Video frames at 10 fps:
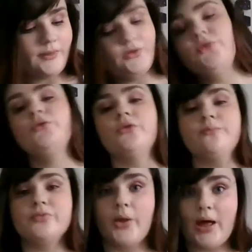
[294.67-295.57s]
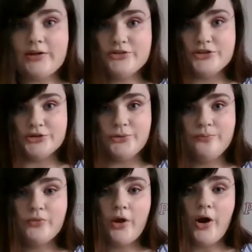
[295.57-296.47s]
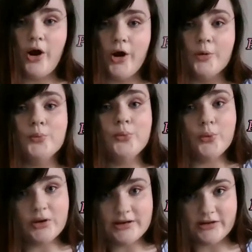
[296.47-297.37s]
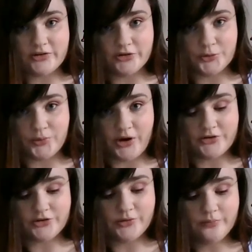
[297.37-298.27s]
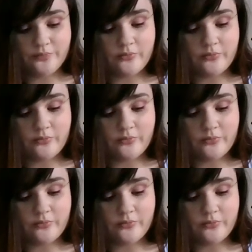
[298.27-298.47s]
So the last two are prenatal depression,